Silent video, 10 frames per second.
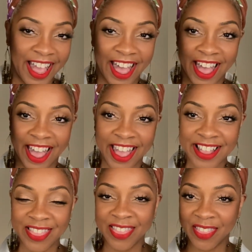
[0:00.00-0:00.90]
I
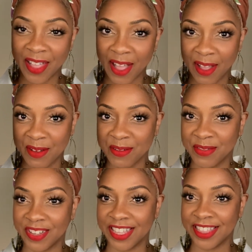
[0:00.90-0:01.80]
love
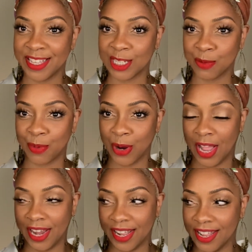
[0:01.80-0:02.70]
this
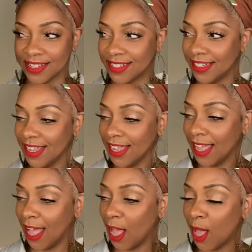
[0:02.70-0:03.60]
product.
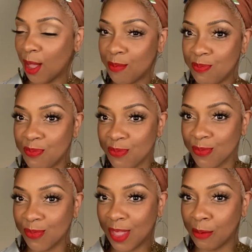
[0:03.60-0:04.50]
Um,
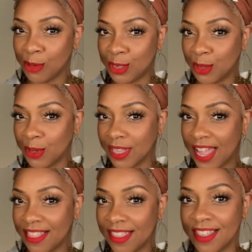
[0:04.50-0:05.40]
I was so
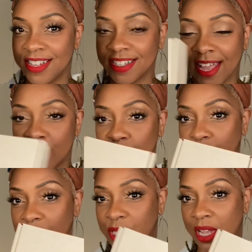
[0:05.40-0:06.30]
glad that these guys
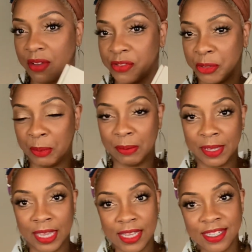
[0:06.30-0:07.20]
reached out to me
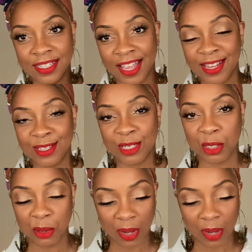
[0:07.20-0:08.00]
because I do.